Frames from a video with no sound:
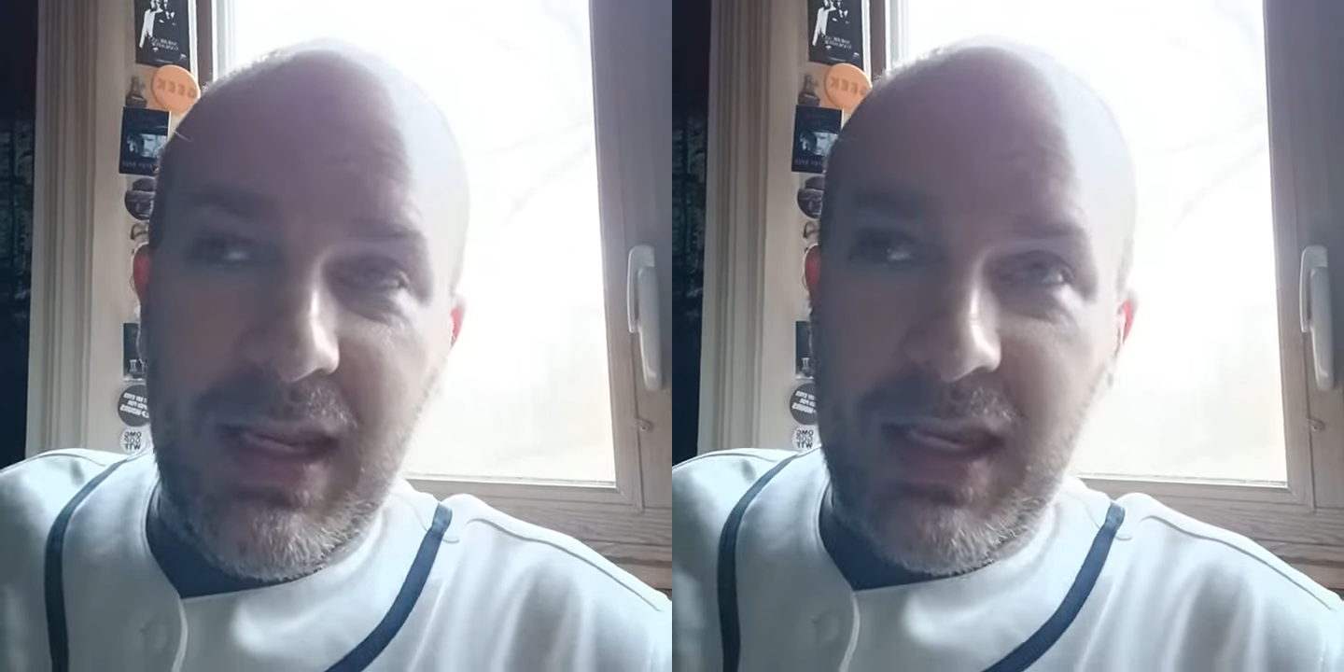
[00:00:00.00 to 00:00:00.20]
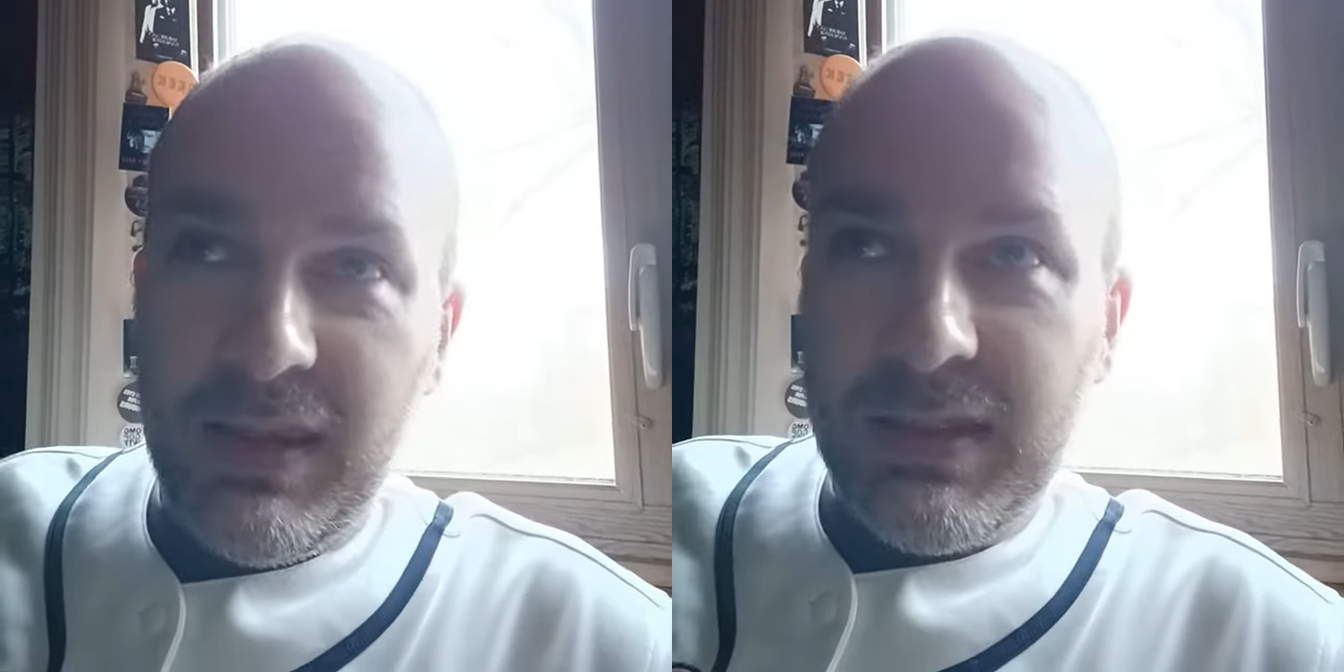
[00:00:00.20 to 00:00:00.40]

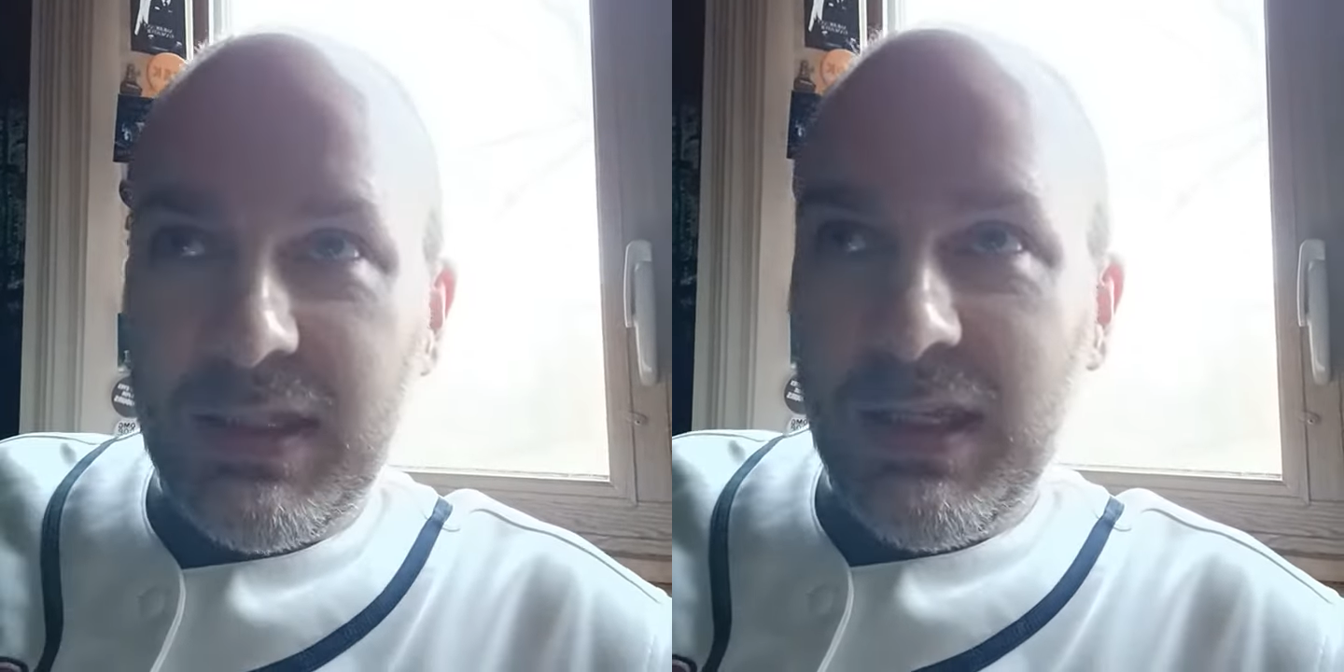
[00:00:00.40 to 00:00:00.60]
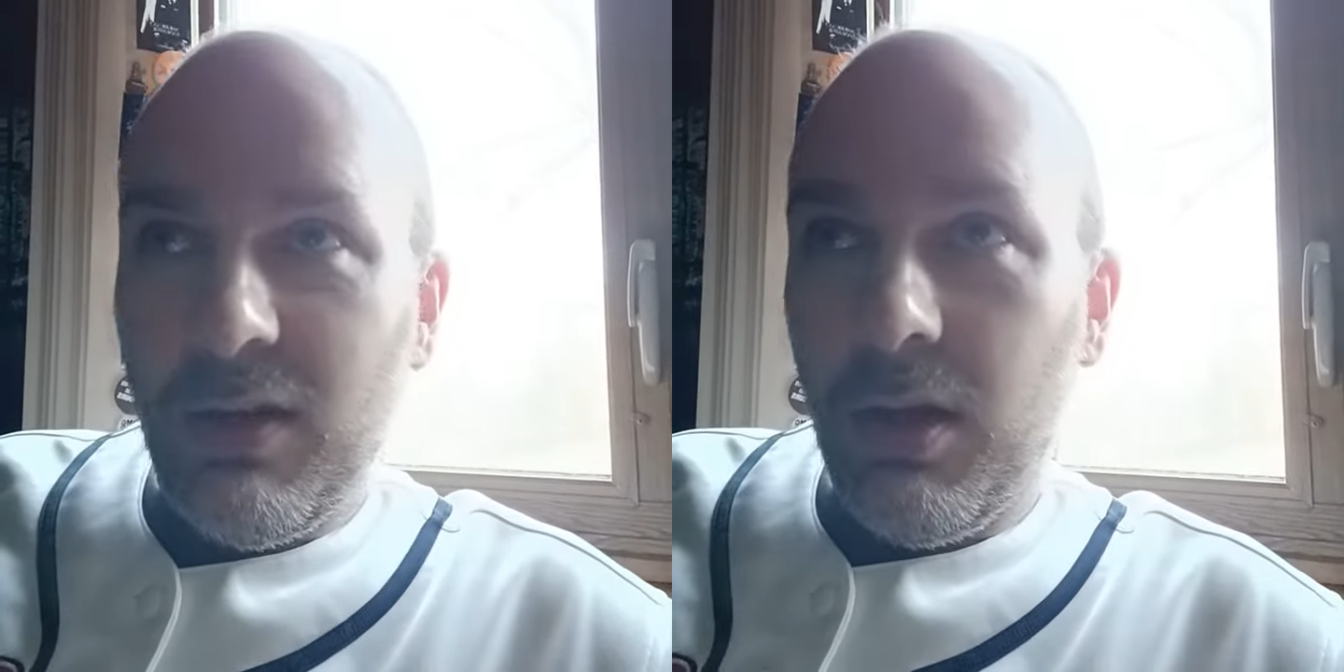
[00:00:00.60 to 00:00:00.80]
ninth to
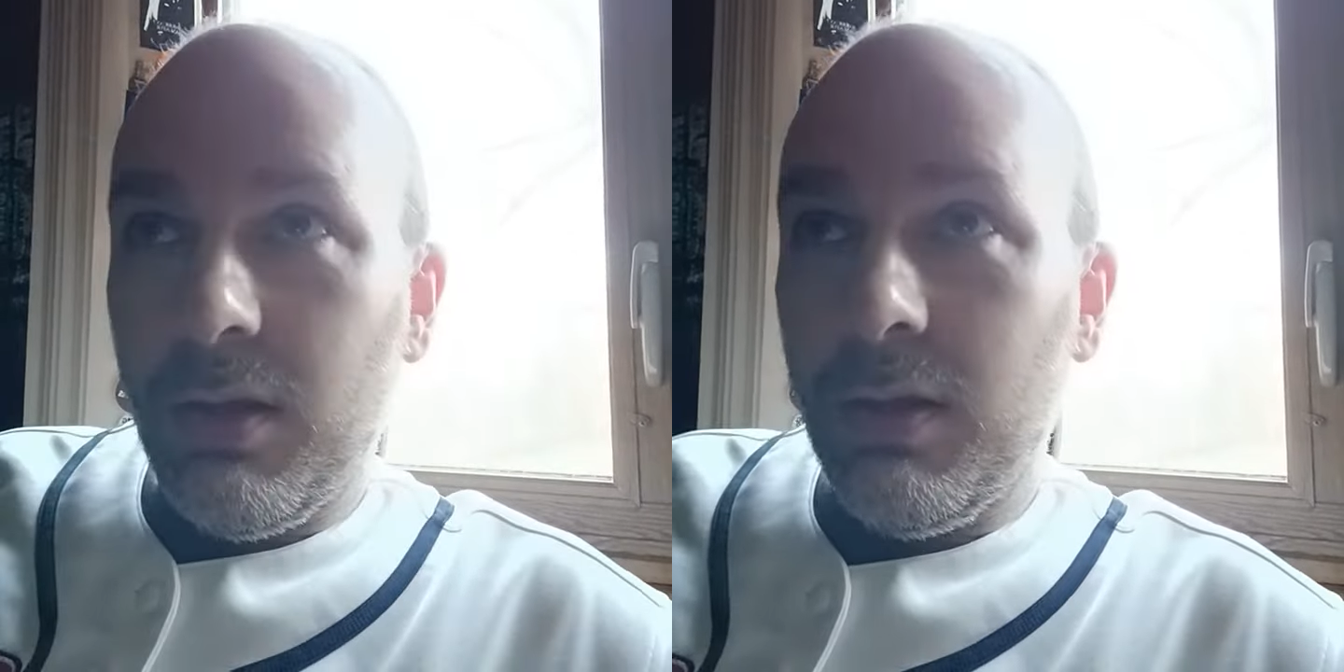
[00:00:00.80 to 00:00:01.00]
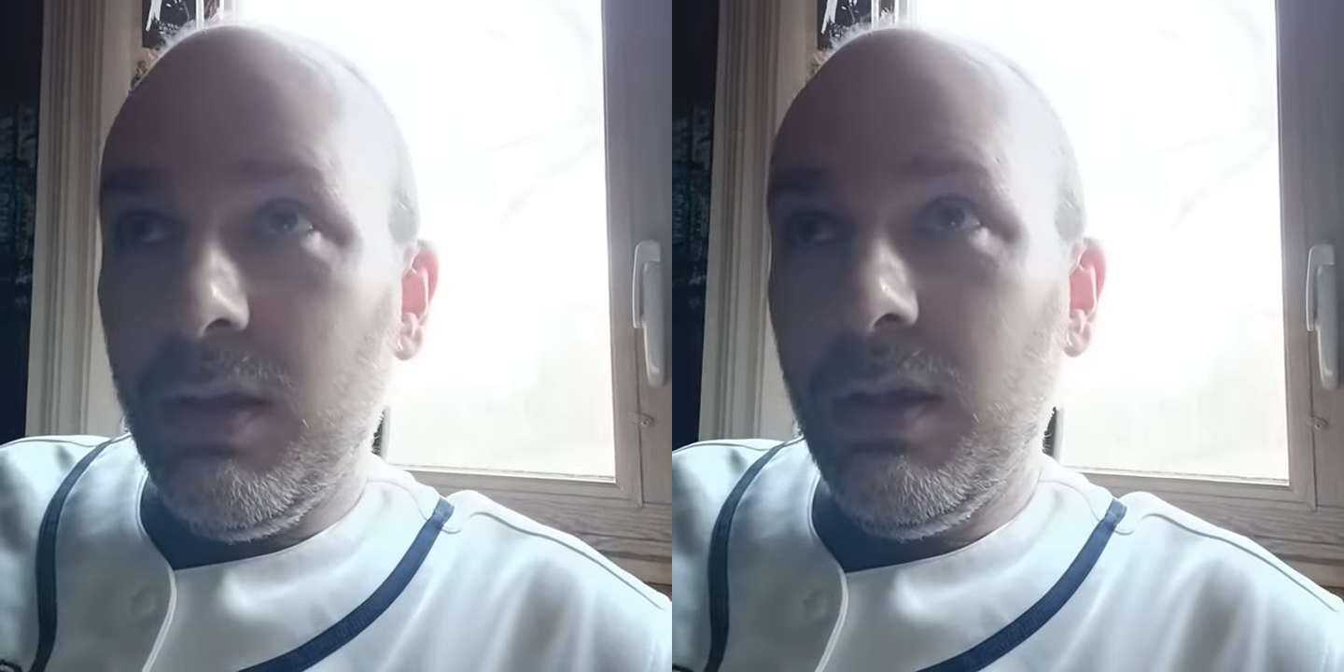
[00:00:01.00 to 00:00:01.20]
get on,